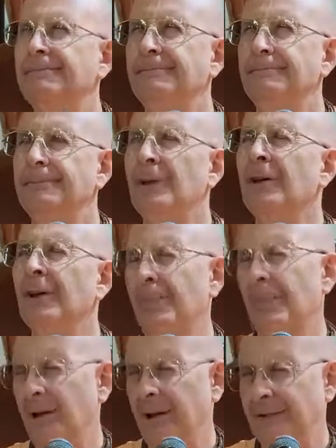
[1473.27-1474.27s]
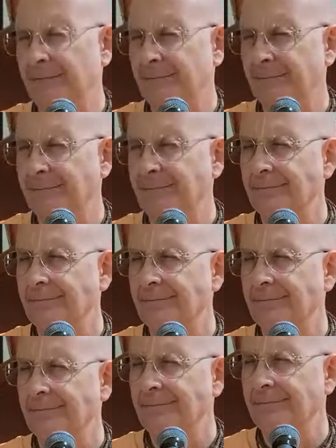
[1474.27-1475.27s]
put upon
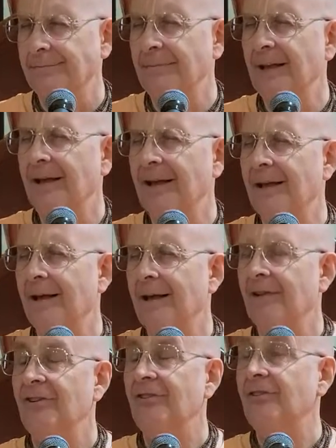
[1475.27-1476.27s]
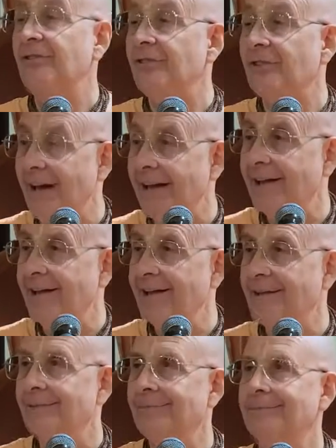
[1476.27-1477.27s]
by
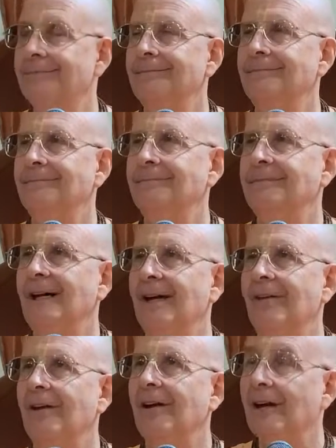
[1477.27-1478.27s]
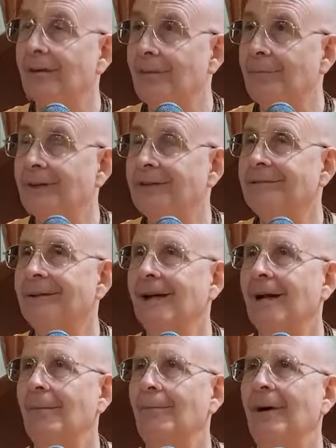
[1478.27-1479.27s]
society, by the government,
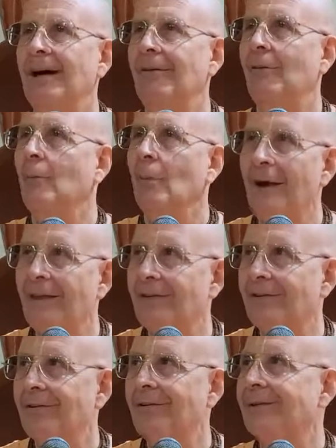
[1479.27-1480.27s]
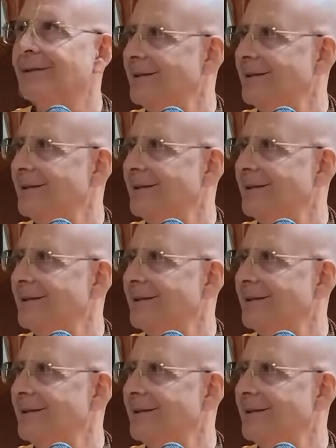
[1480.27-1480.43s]
by the weather,